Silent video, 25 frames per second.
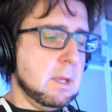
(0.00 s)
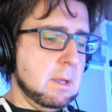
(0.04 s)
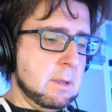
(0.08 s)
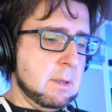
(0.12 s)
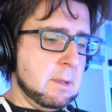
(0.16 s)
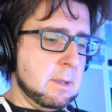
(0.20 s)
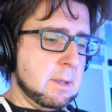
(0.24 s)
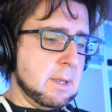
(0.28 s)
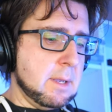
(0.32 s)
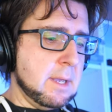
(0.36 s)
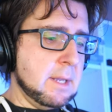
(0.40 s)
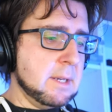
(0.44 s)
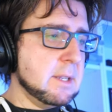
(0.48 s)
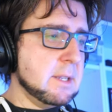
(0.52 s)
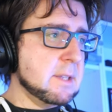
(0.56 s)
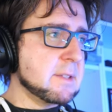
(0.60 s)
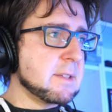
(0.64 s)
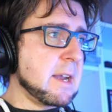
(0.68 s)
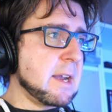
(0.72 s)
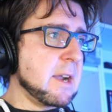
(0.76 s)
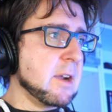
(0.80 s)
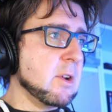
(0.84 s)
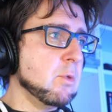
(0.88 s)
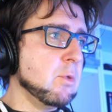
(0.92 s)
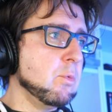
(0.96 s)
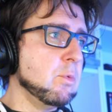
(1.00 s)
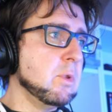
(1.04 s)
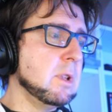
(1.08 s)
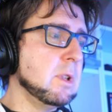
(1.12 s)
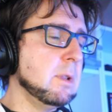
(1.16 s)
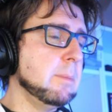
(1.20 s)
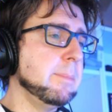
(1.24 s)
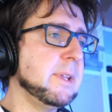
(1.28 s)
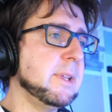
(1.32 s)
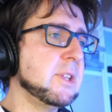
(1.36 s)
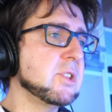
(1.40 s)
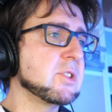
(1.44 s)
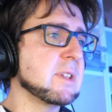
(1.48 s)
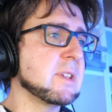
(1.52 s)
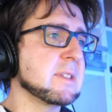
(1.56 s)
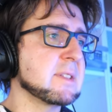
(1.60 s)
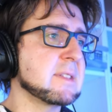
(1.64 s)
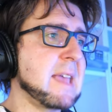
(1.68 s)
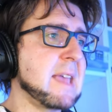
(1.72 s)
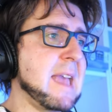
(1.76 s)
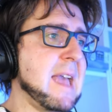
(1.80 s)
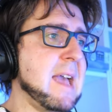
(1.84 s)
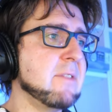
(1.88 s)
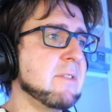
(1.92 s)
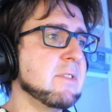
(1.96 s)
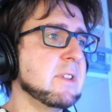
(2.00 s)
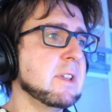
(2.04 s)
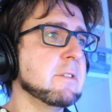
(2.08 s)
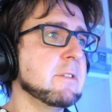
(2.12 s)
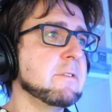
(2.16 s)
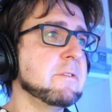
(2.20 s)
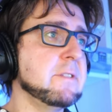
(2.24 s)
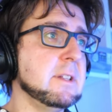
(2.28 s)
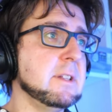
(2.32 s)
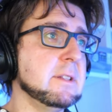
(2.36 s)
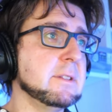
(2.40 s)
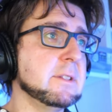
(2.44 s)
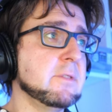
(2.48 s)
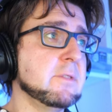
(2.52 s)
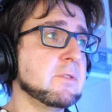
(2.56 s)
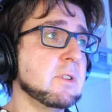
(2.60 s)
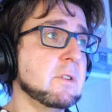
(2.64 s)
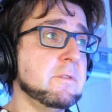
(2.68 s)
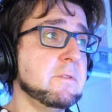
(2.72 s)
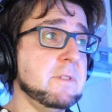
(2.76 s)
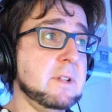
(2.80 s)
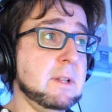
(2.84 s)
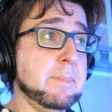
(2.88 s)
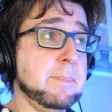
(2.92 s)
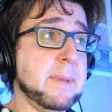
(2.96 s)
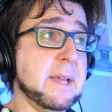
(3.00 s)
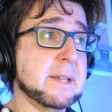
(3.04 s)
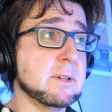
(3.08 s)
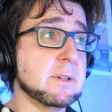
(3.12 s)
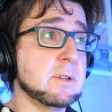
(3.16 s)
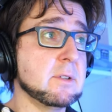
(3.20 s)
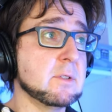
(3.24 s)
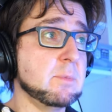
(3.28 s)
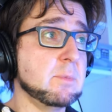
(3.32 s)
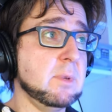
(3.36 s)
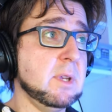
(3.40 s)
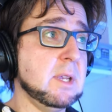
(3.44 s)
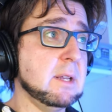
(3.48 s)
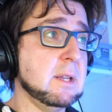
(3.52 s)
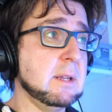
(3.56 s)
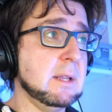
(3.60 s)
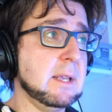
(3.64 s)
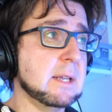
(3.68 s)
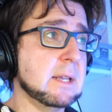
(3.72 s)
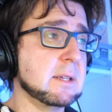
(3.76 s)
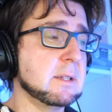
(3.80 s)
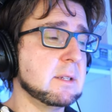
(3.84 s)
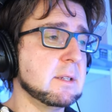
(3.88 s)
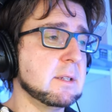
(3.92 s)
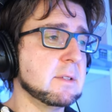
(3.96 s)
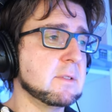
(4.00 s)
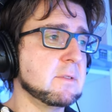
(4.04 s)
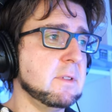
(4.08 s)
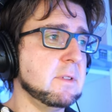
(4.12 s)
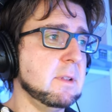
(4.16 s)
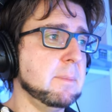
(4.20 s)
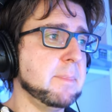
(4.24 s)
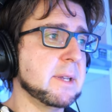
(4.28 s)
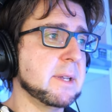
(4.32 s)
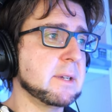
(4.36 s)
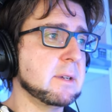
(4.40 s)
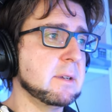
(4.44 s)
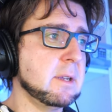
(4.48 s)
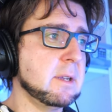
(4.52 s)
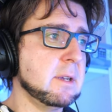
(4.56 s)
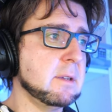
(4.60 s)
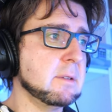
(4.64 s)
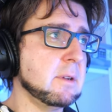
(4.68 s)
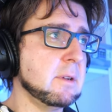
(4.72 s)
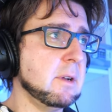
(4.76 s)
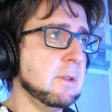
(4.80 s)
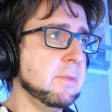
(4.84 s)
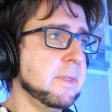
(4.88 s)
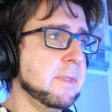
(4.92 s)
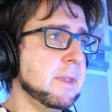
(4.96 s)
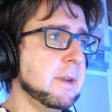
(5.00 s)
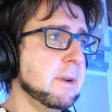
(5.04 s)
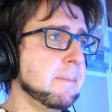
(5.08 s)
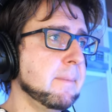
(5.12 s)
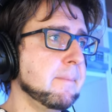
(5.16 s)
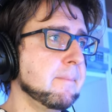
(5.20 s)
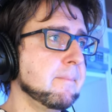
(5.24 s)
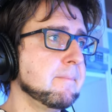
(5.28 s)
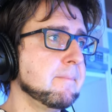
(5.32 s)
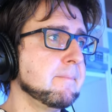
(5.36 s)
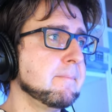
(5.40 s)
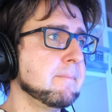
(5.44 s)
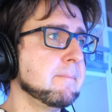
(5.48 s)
And this array will be just having different fill patterns. We can get this fill pattern out there.